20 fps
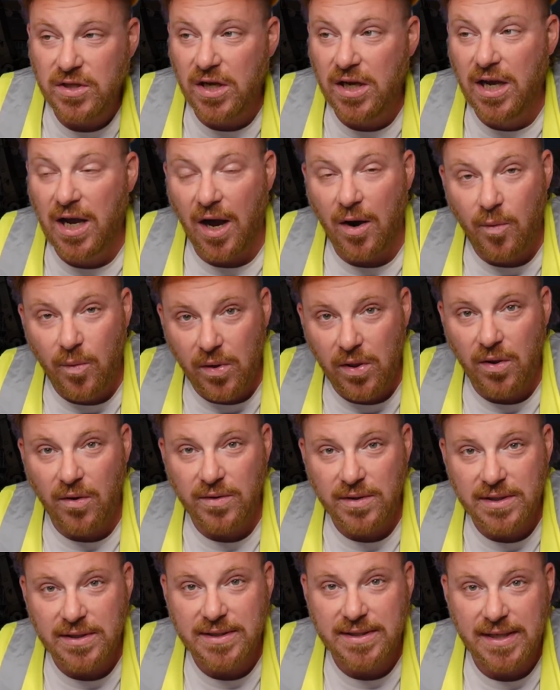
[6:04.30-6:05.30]
go
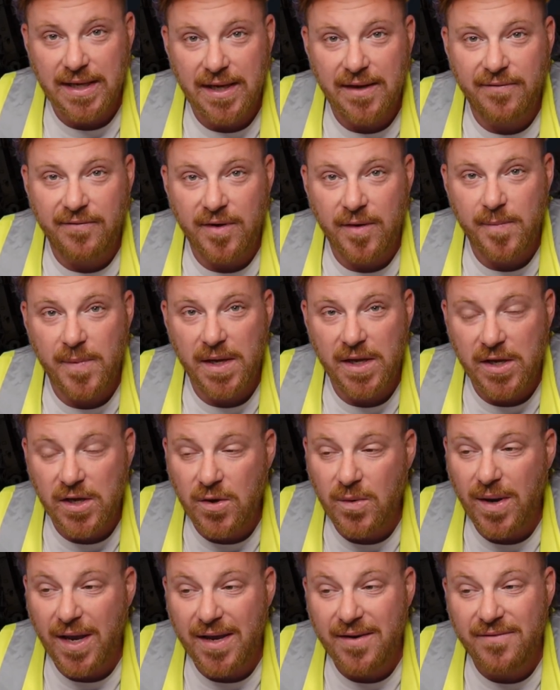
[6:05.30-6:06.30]
along to
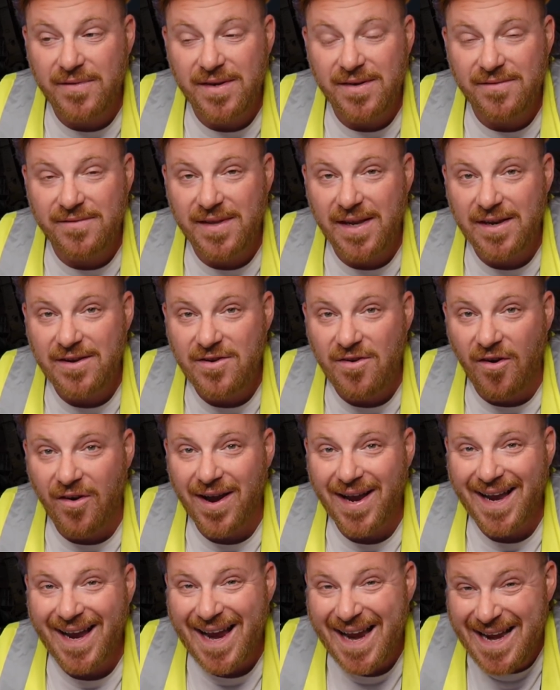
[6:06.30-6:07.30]
CFMEU, even if they're
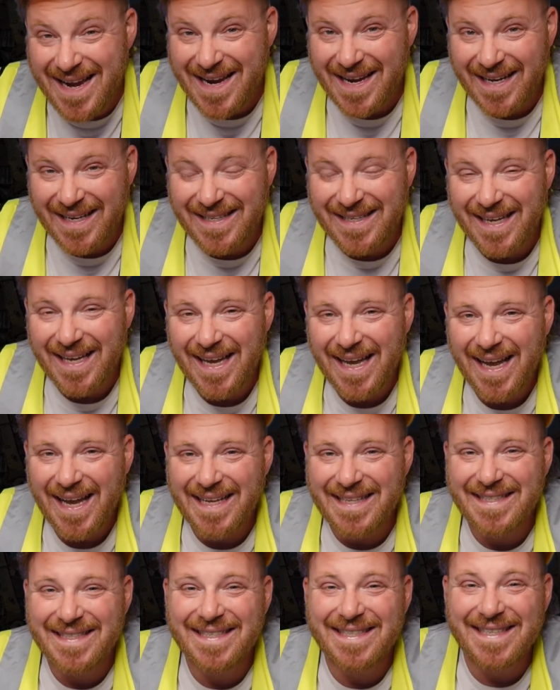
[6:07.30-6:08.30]
not in it,
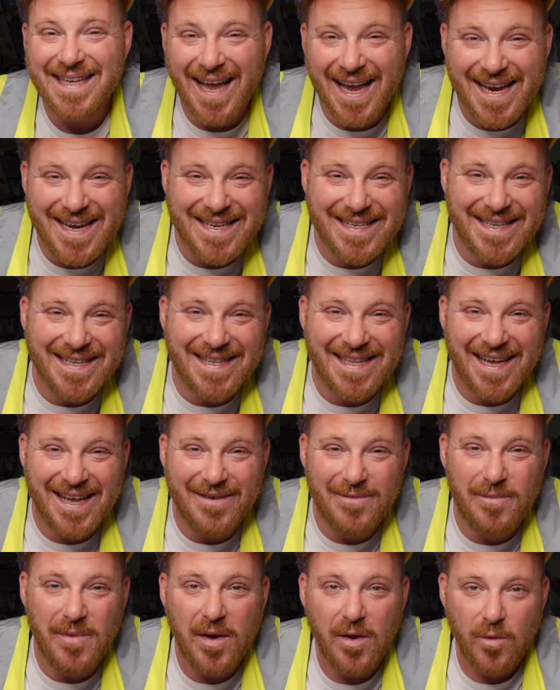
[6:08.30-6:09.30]
and say to
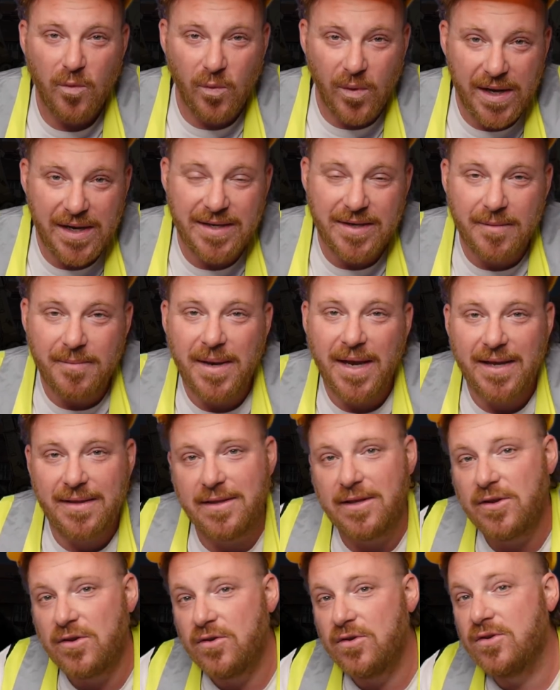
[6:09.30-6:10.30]
them, we demand
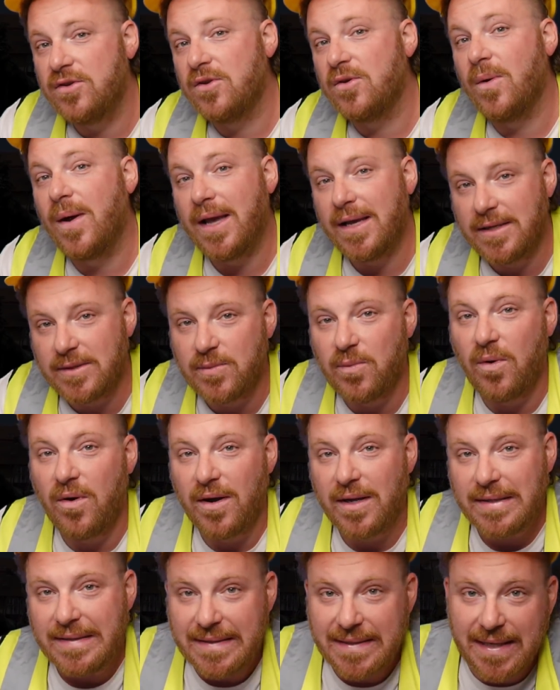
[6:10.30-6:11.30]
that you do X,
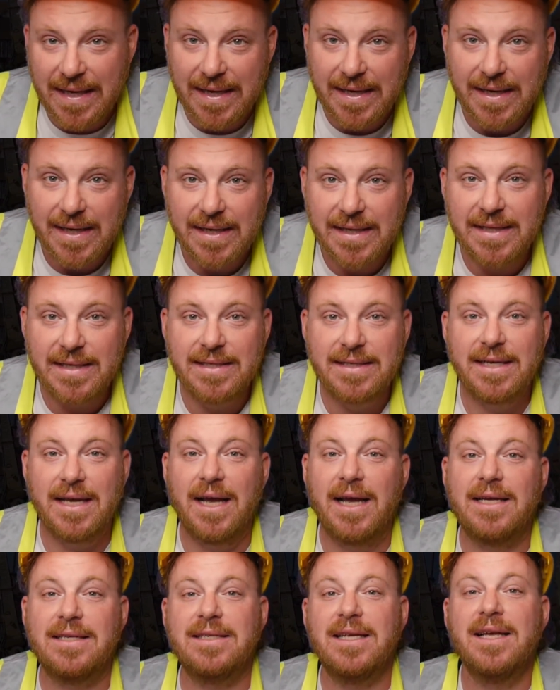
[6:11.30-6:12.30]
Y, and Z. In this
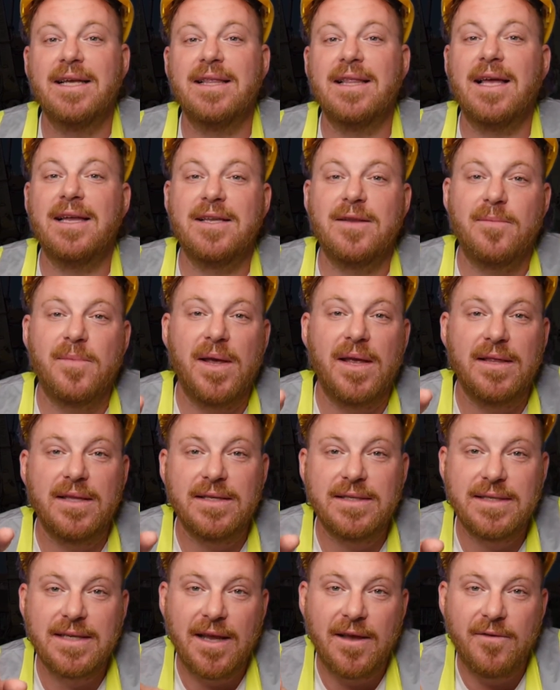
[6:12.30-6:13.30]
case, they demand
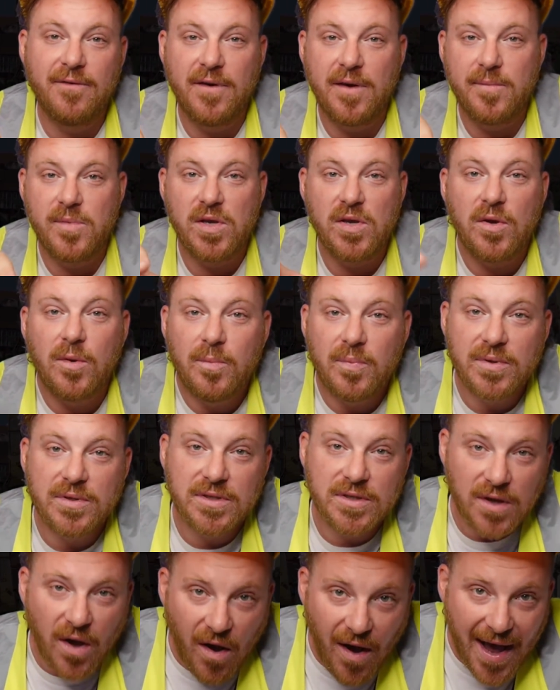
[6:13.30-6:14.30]
that CFMEU
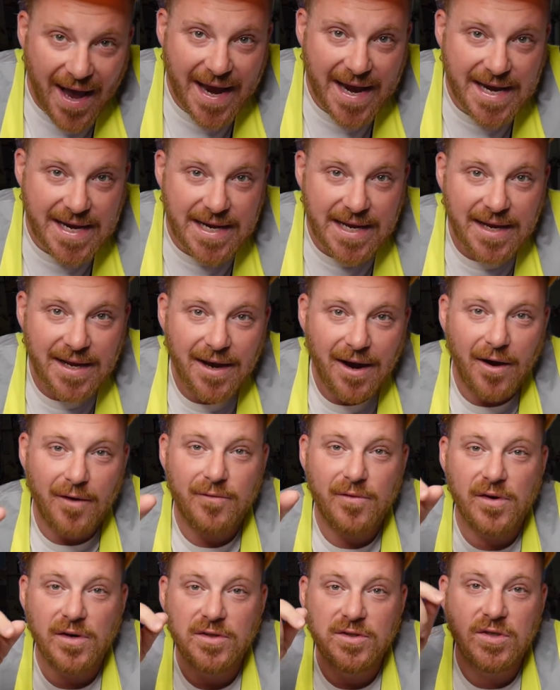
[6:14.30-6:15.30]
preside
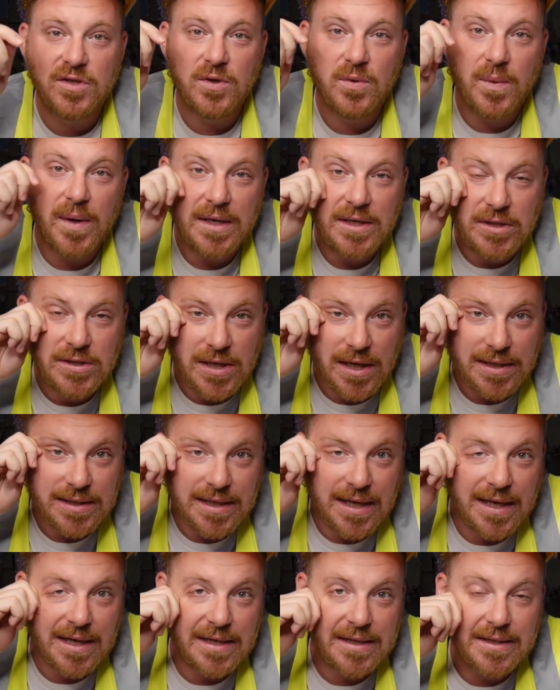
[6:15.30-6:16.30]
over a 2-week
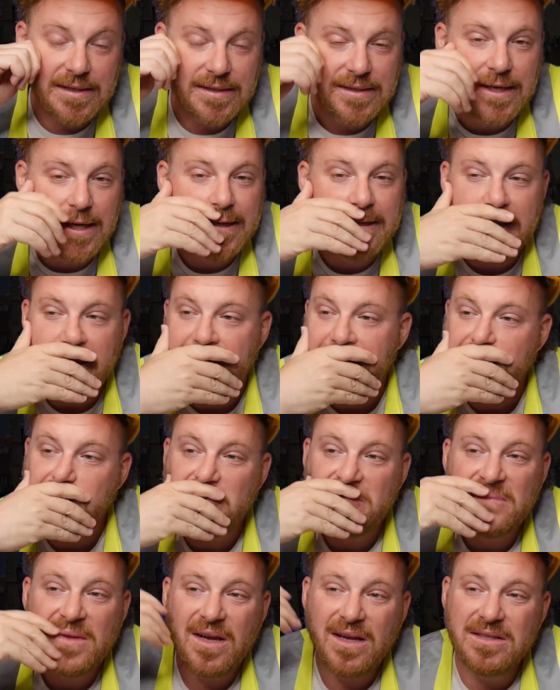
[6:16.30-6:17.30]
shutdown of the sector.
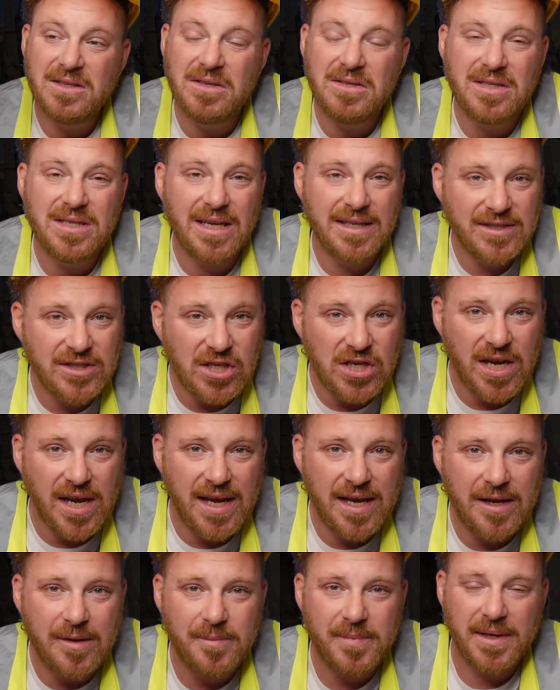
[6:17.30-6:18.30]
I do say
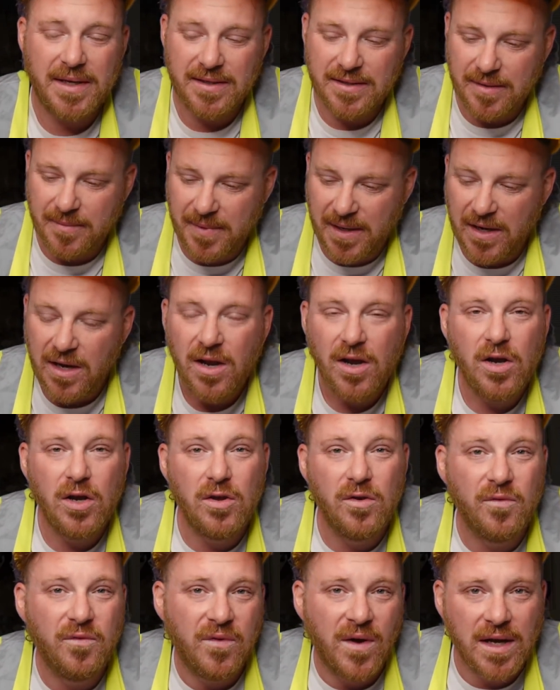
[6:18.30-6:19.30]
cheek, because, I mean, who
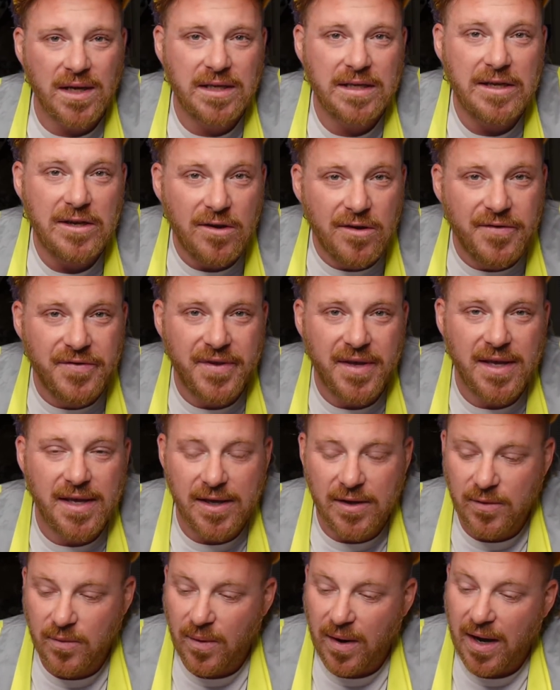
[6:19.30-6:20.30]
the fuck do you
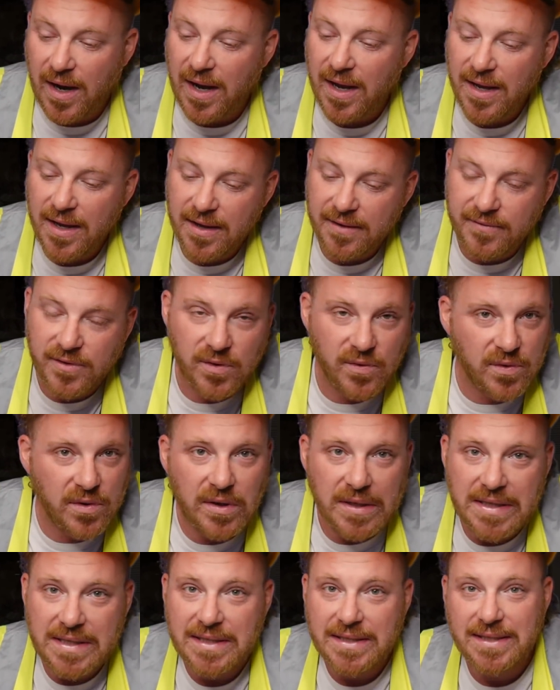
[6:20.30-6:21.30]
think you are if you're
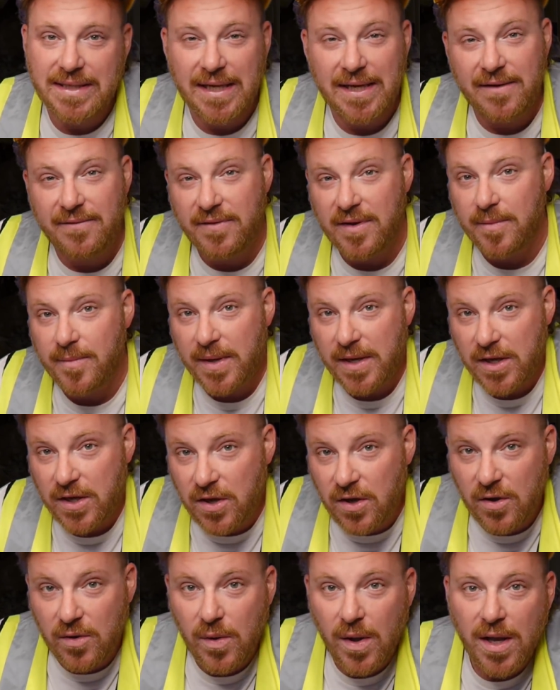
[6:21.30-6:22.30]
not in the
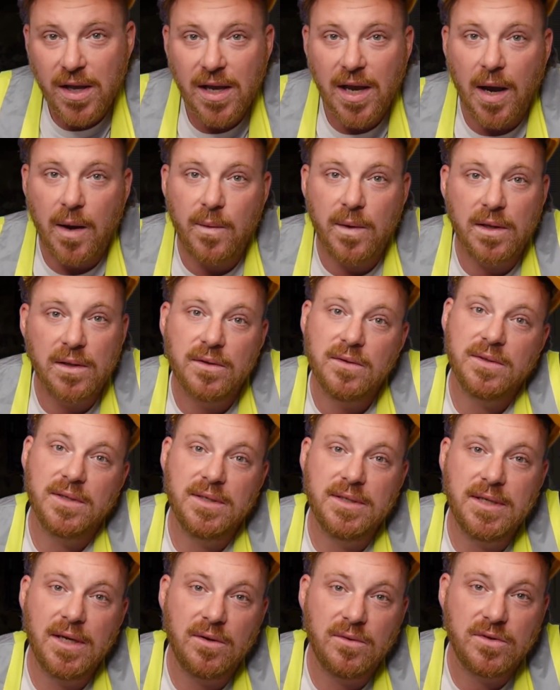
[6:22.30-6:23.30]
CFMEU going along
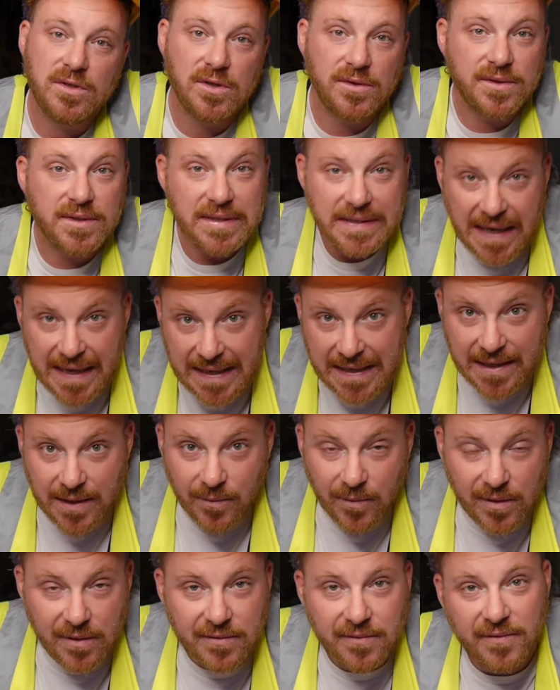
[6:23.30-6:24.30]
to tell John
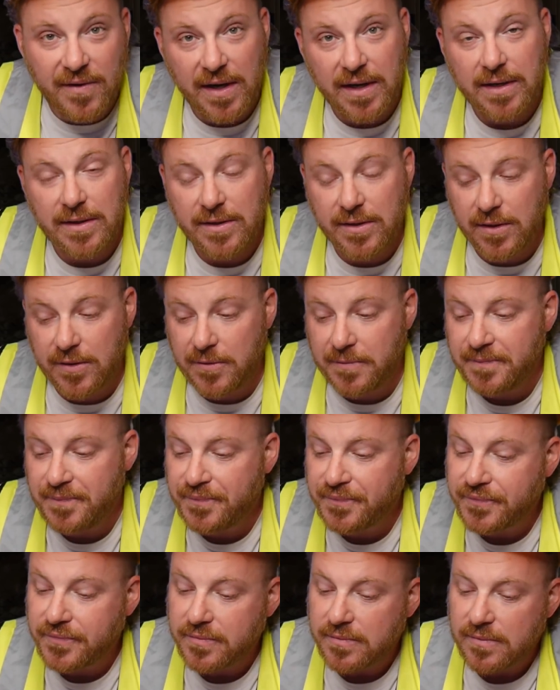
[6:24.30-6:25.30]
Setka what to fucking do?
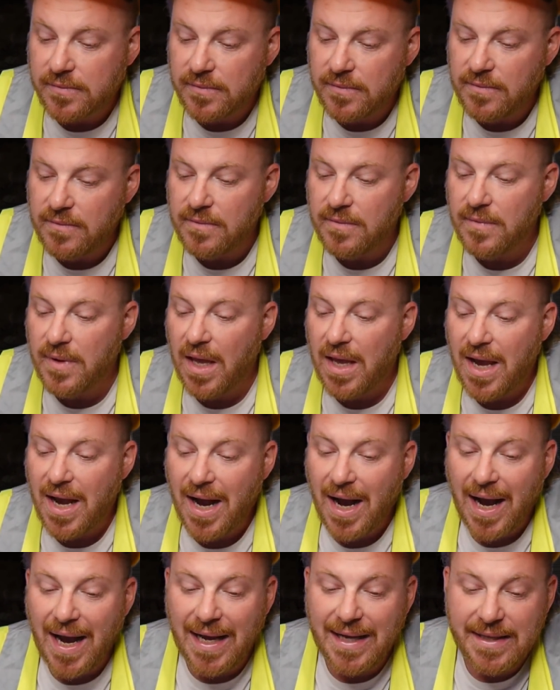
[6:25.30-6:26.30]

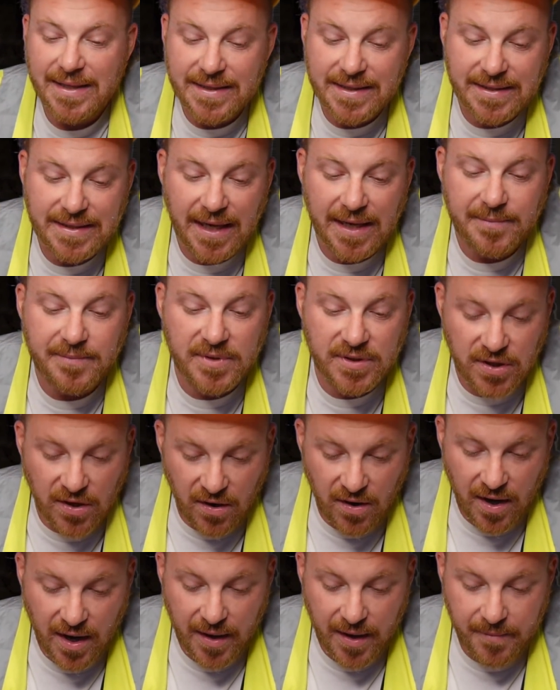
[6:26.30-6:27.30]
At the same
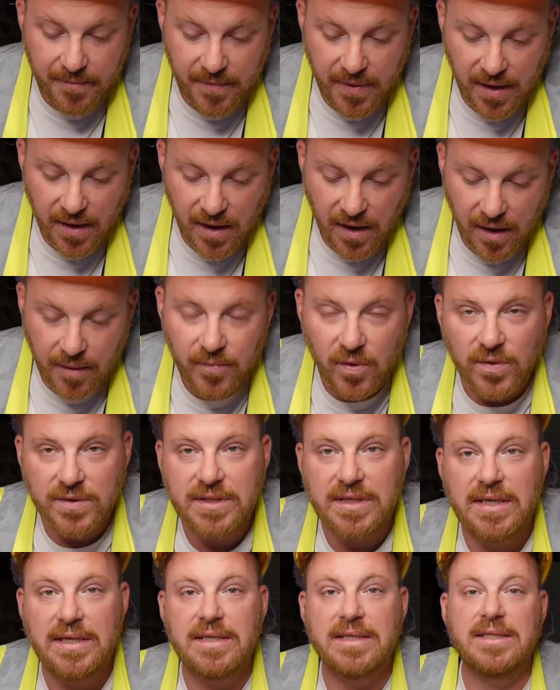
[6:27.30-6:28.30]
time, I'm
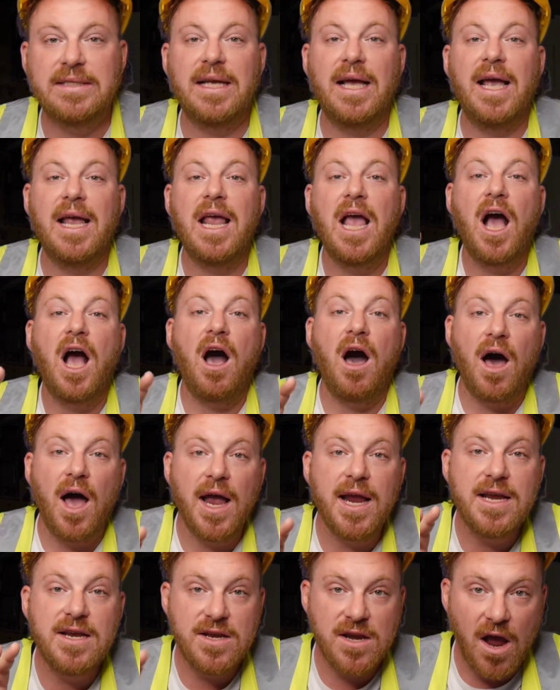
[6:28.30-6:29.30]
also going to say,
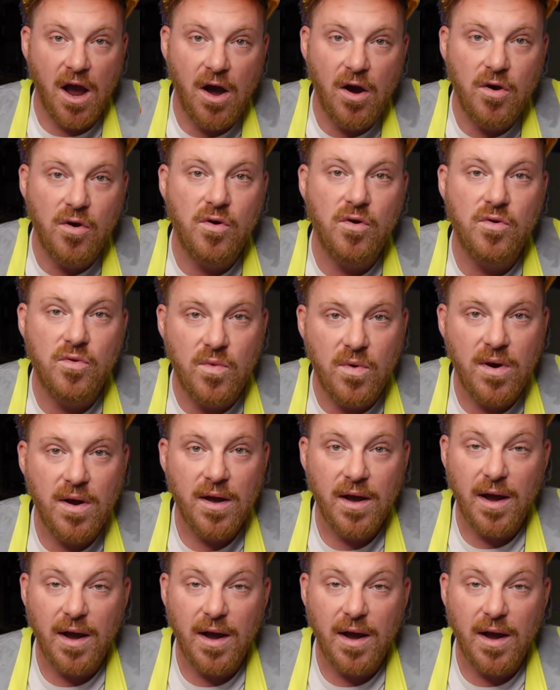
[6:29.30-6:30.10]
I know